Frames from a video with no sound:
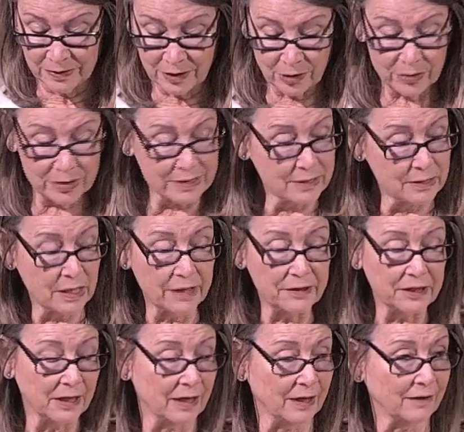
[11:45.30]
There is
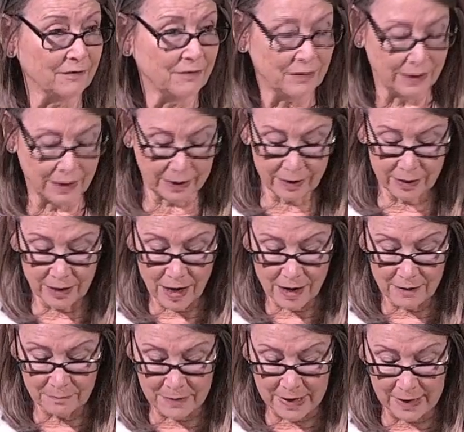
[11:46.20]
nothing that
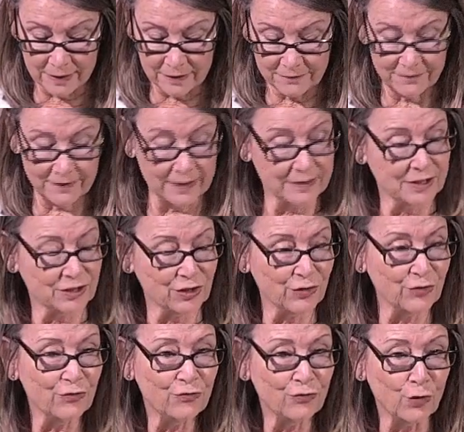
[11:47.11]
cannot
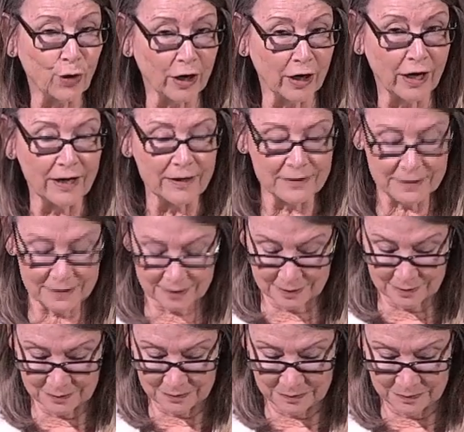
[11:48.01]
manifest for
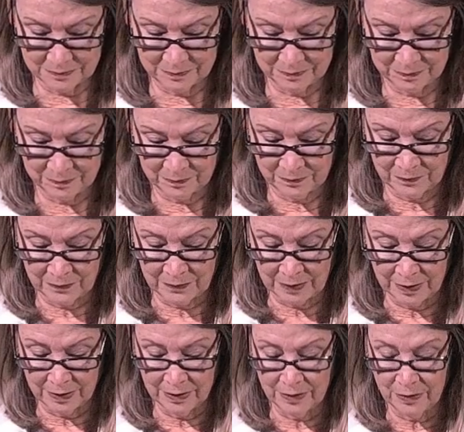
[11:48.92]
us.
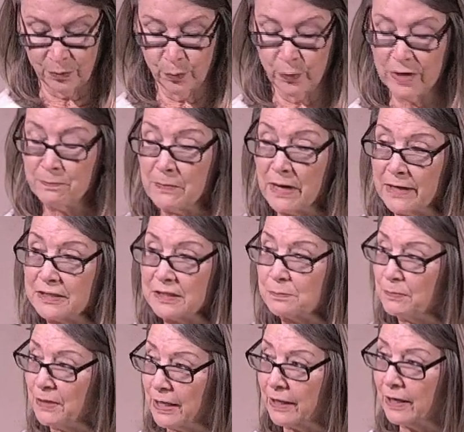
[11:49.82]
We
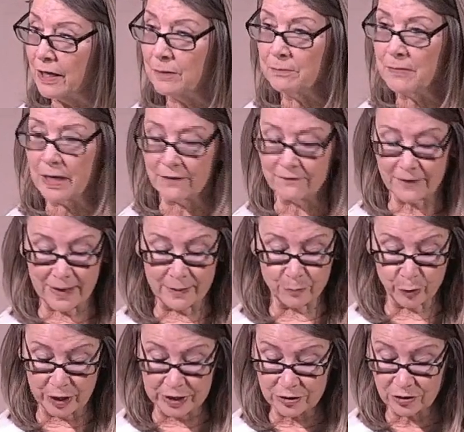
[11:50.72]
must become a
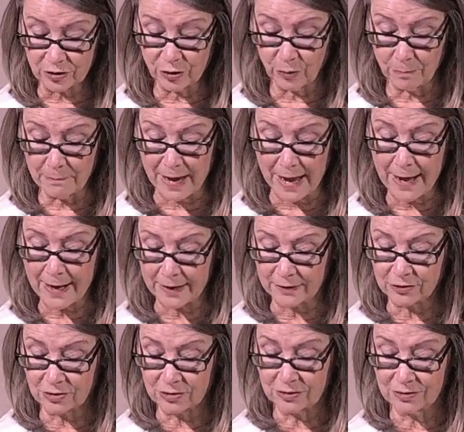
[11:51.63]
vibrational
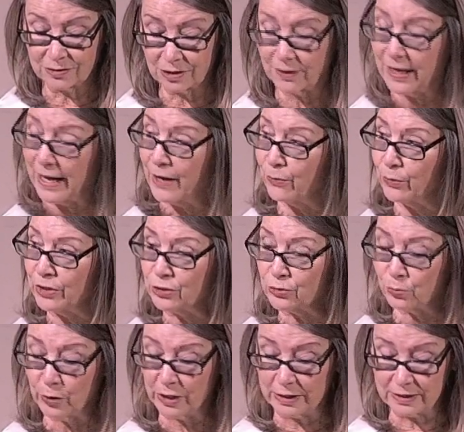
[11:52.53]
match to that
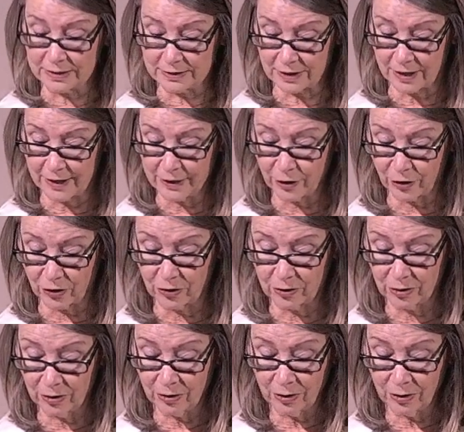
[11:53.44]
which we desire,